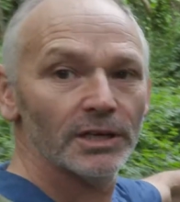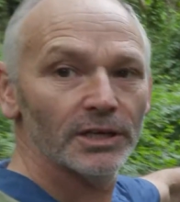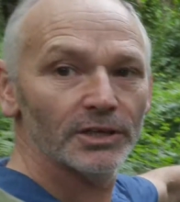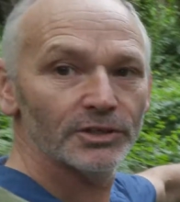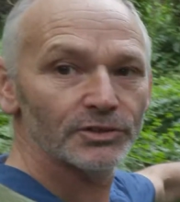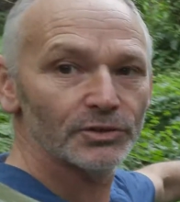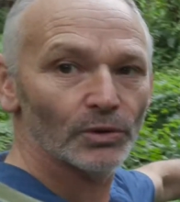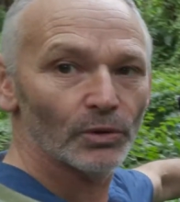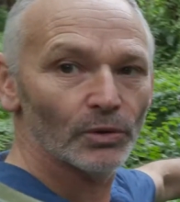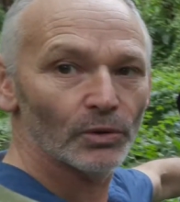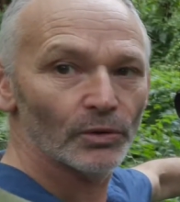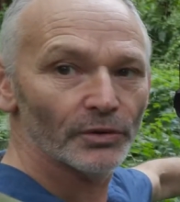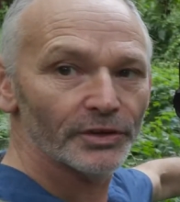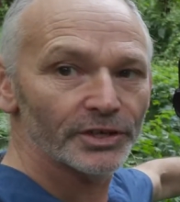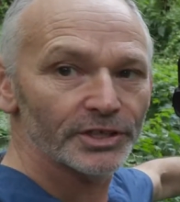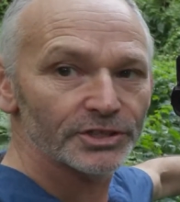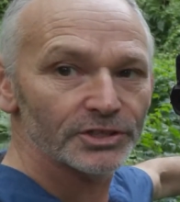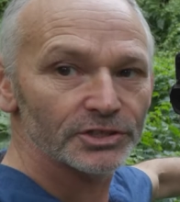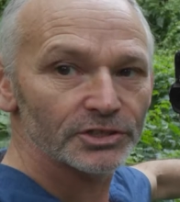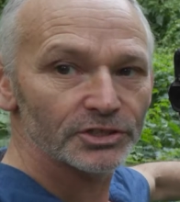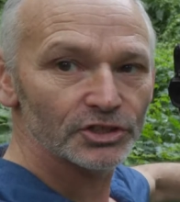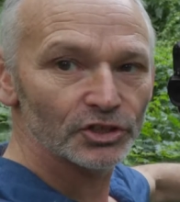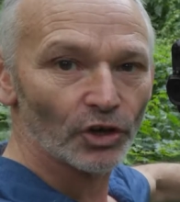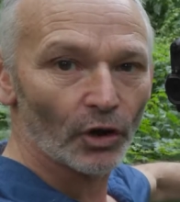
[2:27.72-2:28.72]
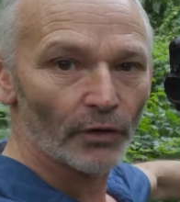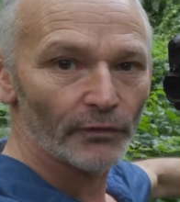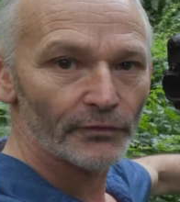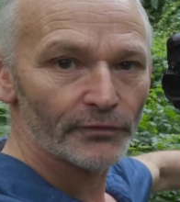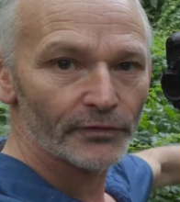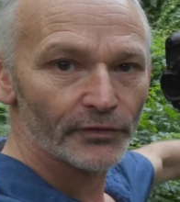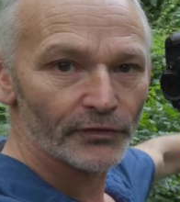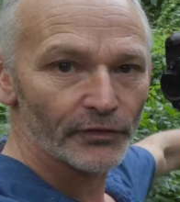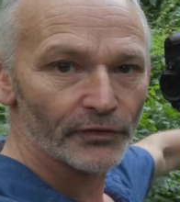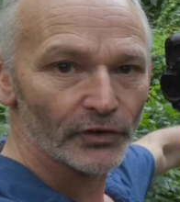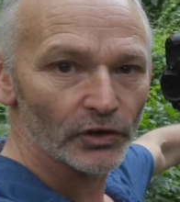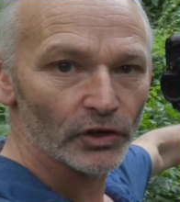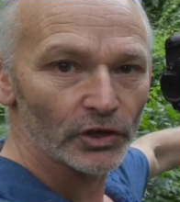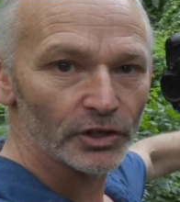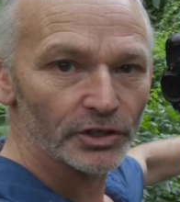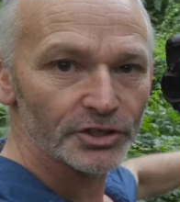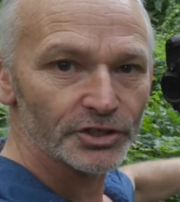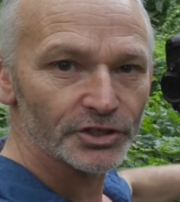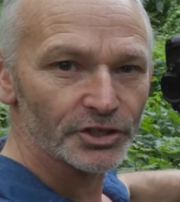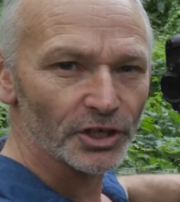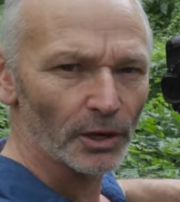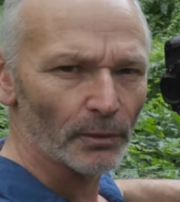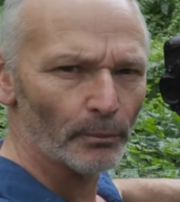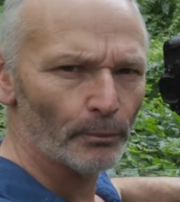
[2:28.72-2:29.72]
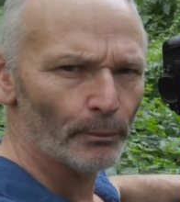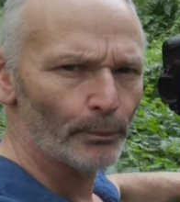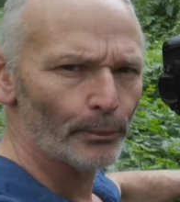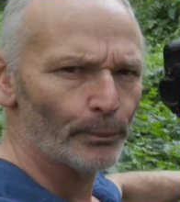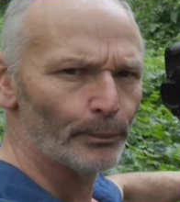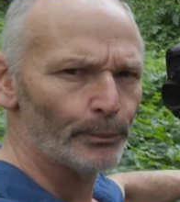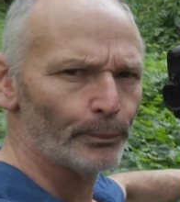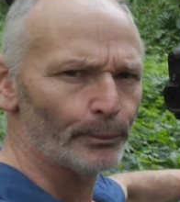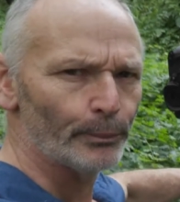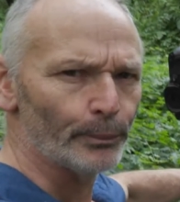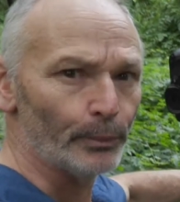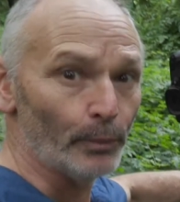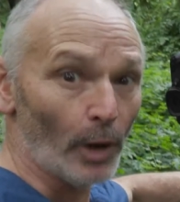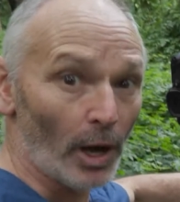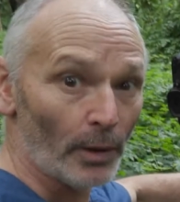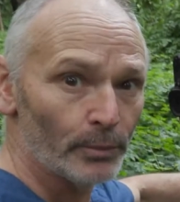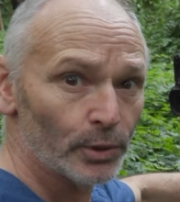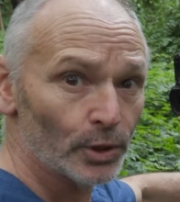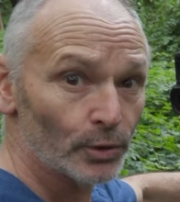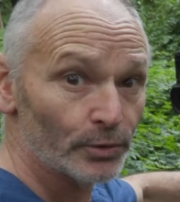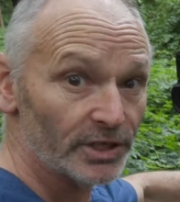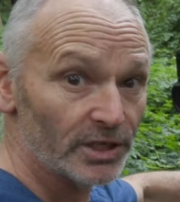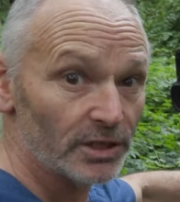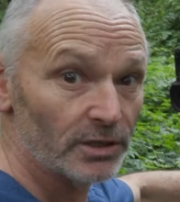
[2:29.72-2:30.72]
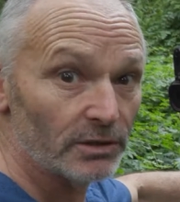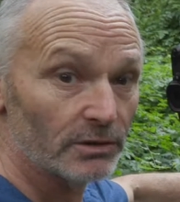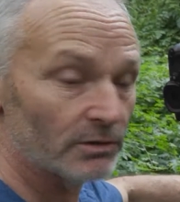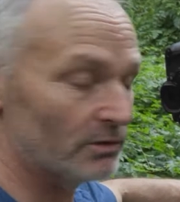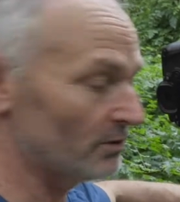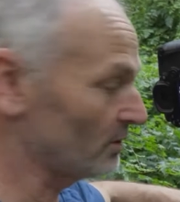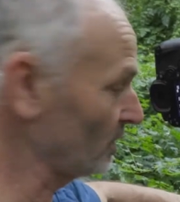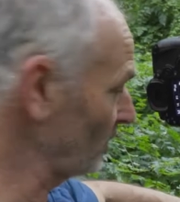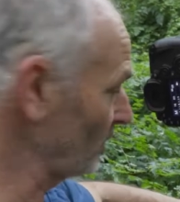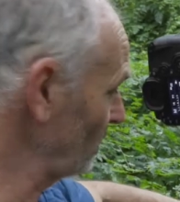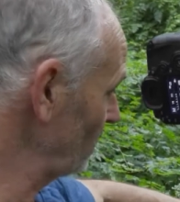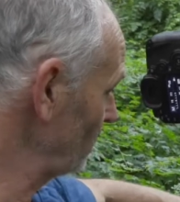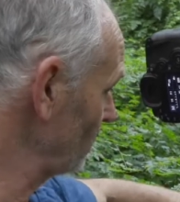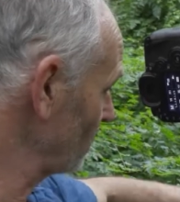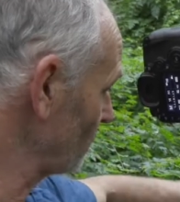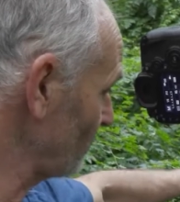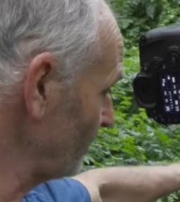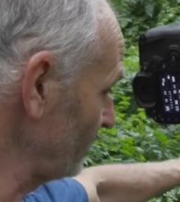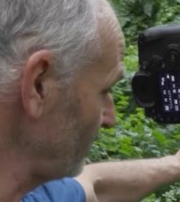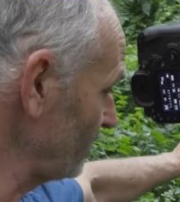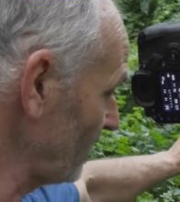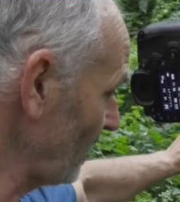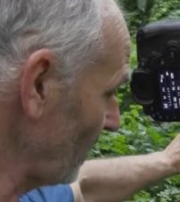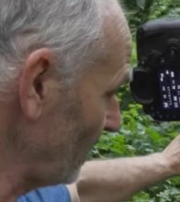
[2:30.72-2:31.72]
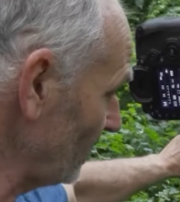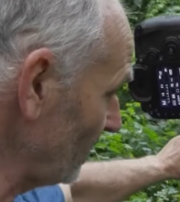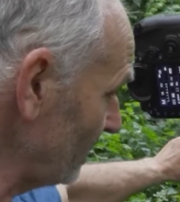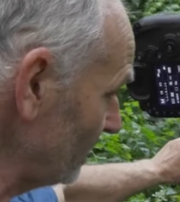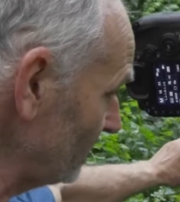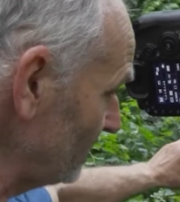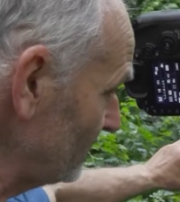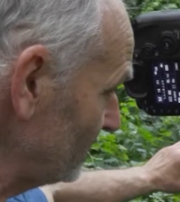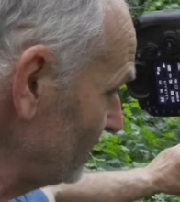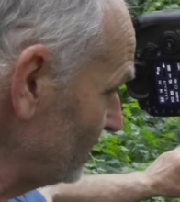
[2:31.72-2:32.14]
is all this soft ferns, they're a bluey green colour.